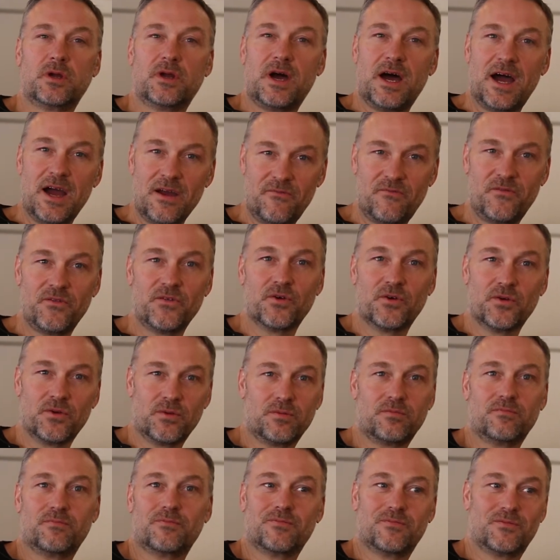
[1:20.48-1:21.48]
I feel,
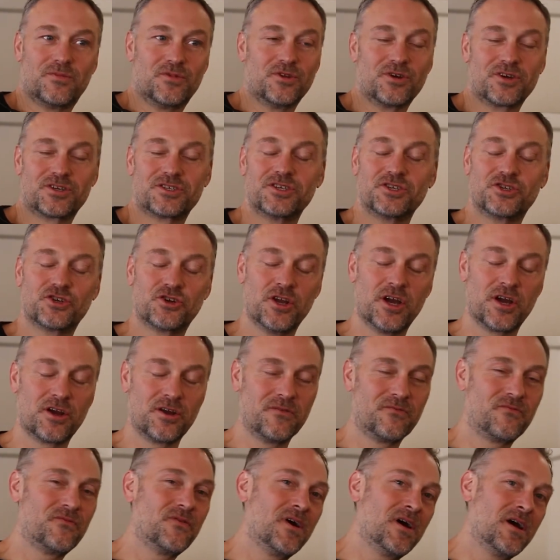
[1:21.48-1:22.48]
looks that you're not
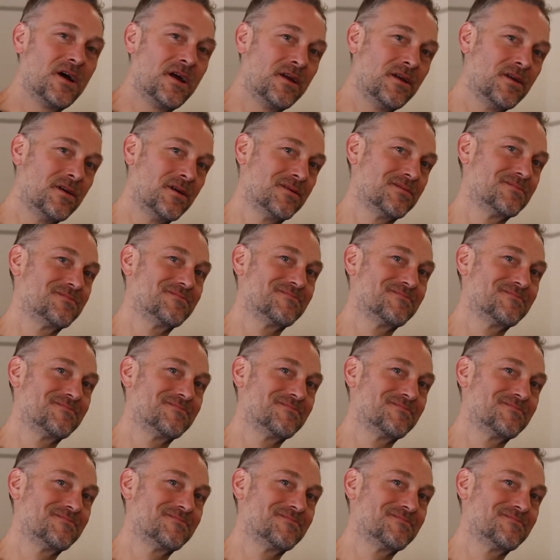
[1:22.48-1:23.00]
gonna find